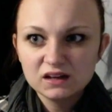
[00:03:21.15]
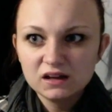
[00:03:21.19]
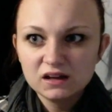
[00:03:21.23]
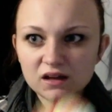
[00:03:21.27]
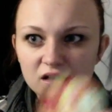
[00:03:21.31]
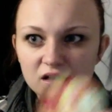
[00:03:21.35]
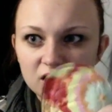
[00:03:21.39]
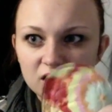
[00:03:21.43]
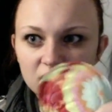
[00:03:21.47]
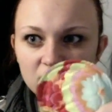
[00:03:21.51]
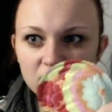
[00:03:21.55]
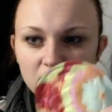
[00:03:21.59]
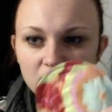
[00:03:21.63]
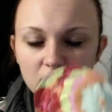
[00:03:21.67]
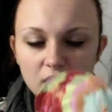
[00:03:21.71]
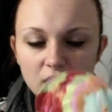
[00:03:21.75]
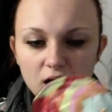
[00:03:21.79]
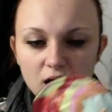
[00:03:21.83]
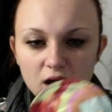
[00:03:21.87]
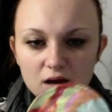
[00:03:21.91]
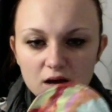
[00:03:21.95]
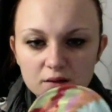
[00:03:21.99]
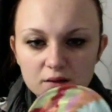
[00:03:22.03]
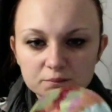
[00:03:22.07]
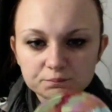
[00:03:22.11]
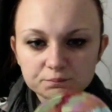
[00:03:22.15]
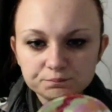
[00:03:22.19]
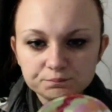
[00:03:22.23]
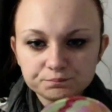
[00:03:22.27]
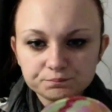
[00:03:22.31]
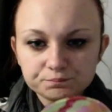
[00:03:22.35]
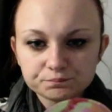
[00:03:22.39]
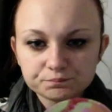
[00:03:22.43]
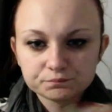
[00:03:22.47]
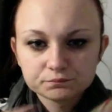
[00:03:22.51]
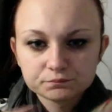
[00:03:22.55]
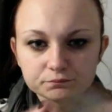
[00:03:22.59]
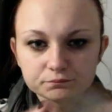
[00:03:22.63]
Mm-hmm. Um,
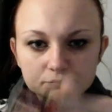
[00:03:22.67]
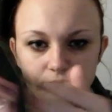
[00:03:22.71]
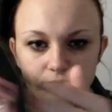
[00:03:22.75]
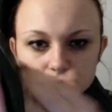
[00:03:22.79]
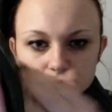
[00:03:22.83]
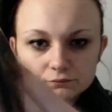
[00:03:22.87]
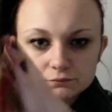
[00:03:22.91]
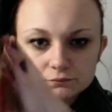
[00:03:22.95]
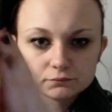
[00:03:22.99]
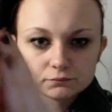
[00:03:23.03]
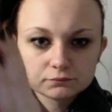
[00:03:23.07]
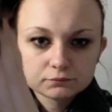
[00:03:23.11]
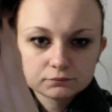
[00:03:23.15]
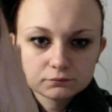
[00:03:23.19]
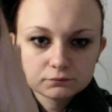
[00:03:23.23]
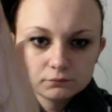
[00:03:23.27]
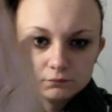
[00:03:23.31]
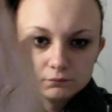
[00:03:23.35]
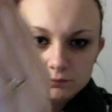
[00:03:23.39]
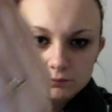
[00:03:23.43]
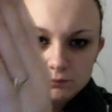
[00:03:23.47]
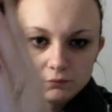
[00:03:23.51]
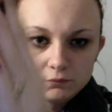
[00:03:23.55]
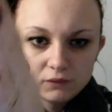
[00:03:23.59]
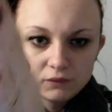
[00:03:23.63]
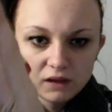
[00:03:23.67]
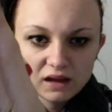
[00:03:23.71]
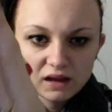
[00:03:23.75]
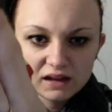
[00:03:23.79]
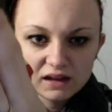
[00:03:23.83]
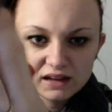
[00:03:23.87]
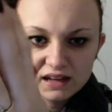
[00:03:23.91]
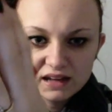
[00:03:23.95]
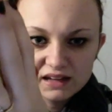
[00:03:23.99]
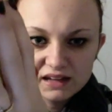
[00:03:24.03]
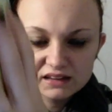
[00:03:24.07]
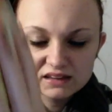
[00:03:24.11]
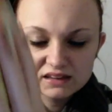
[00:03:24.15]

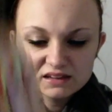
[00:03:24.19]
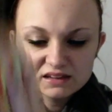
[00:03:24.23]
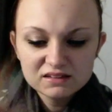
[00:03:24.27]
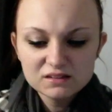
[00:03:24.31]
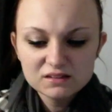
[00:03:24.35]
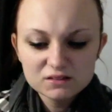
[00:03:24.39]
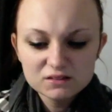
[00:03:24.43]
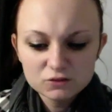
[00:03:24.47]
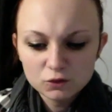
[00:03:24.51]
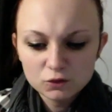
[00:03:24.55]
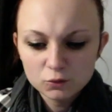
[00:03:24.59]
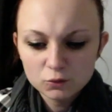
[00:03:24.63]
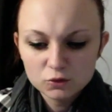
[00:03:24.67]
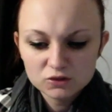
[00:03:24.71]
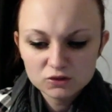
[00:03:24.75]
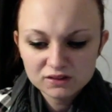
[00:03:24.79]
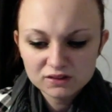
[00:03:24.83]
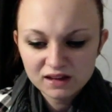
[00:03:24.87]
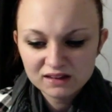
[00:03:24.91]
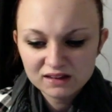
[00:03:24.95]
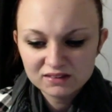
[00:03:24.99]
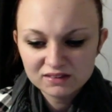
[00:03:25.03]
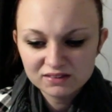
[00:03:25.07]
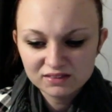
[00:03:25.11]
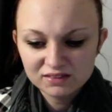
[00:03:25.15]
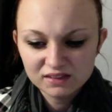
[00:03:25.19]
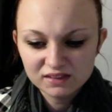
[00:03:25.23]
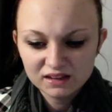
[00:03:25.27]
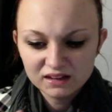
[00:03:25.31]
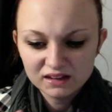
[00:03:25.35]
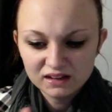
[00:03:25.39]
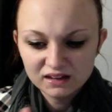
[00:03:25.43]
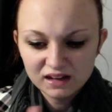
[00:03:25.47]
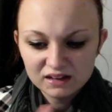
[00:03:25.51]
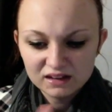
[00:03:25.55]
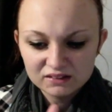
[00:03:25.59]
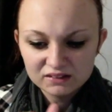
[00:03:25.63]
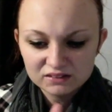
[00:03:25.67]
again, this is almost as thin
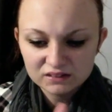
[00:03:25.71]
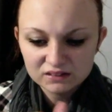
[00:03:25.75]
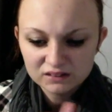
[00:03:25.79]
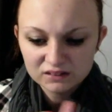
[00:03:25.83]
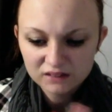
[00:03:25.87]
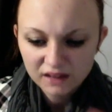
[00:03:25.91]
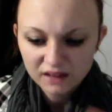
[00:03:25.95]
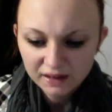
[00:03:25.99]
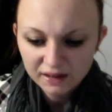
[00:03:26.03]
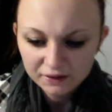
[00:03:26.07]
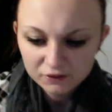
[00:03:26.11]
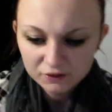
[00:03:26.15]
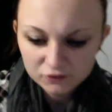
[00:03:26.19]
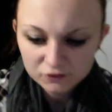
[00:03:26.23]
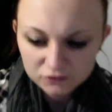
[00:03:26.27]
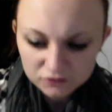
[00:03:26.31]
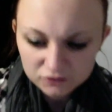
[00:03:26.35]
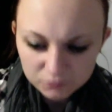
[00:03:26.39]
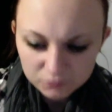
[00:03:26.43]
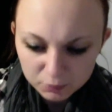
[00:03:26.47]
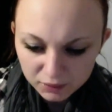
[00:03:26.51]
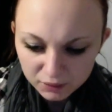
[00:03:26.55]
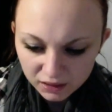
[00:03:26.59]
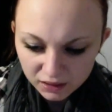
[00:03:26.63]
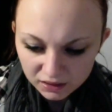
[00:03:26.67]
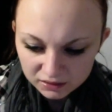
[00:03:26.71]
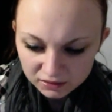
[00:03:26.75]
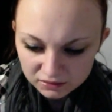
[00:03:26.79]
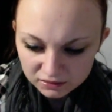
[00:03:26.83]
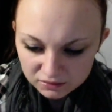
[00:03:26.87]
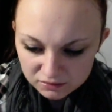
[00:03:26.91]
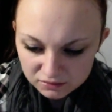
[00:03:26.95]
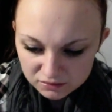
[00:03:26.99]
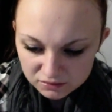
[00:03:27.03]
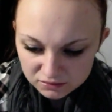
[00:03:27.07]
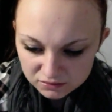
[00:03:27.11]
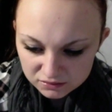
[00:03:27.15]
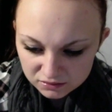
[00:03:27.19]
as the liner, to be
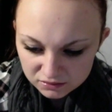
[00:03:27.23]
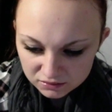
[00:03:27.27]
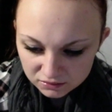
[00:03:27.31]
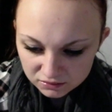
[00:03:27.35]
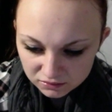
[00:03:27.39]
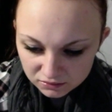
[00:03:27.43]
honest.